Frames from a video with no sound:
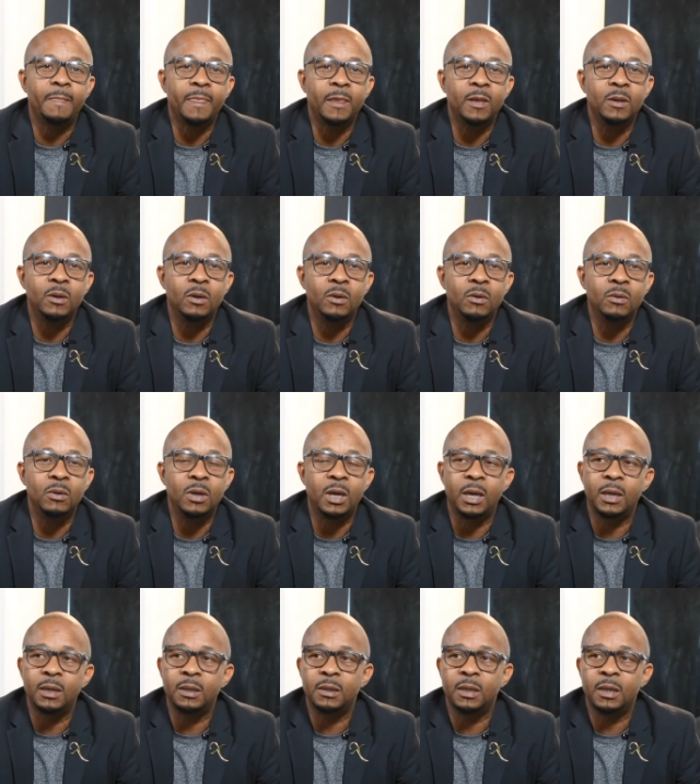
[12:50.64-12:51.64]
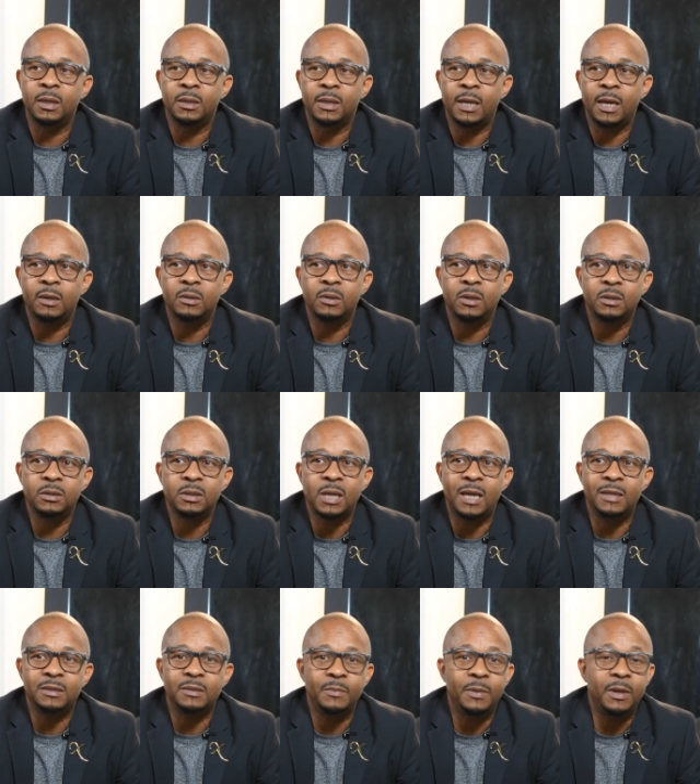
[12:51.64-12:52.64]
You know, and, and now look,
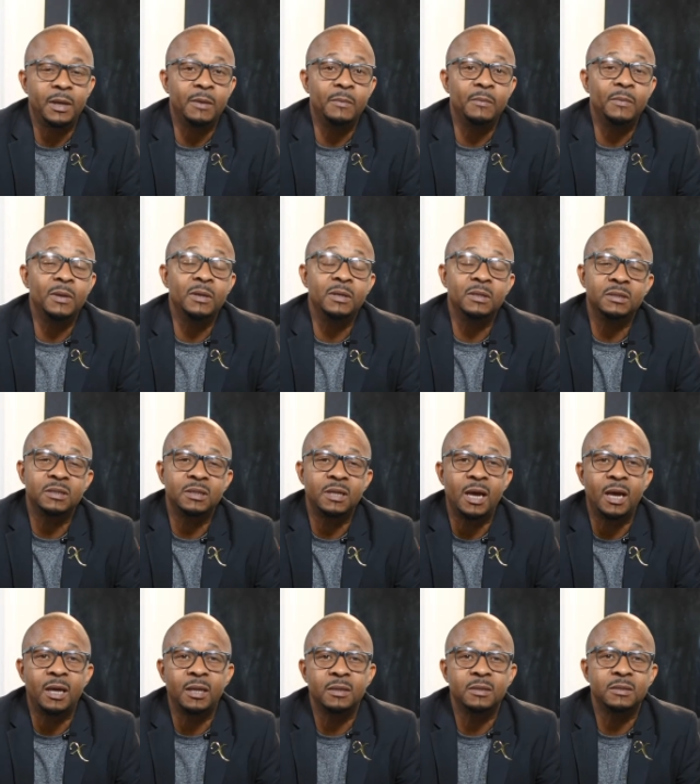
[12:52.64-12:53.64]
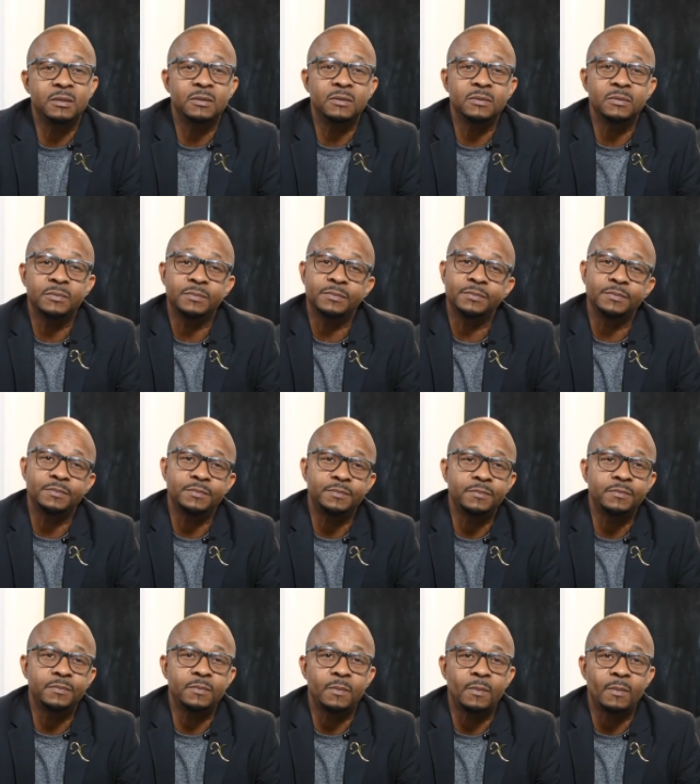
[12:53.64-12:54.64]
guys are making millions of dollars.
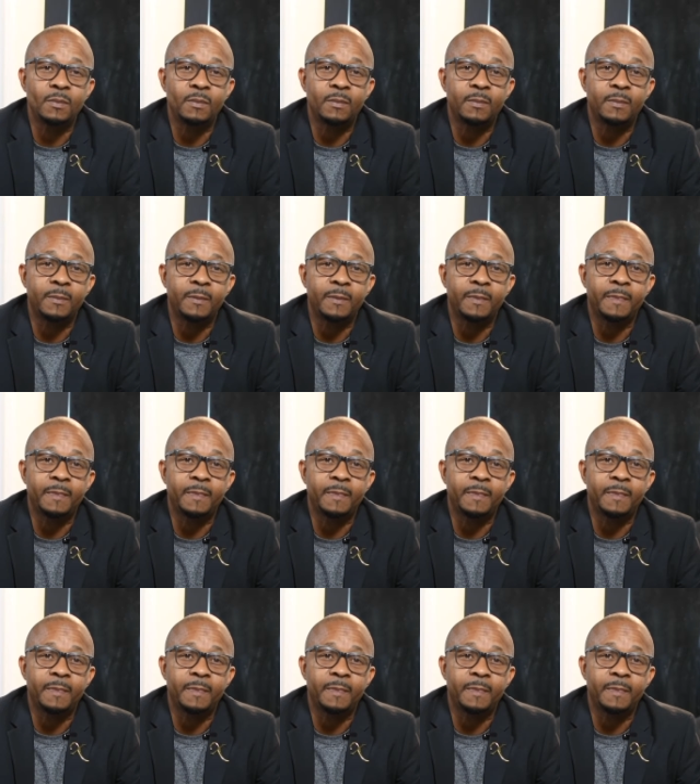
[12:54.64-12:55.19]
Uh,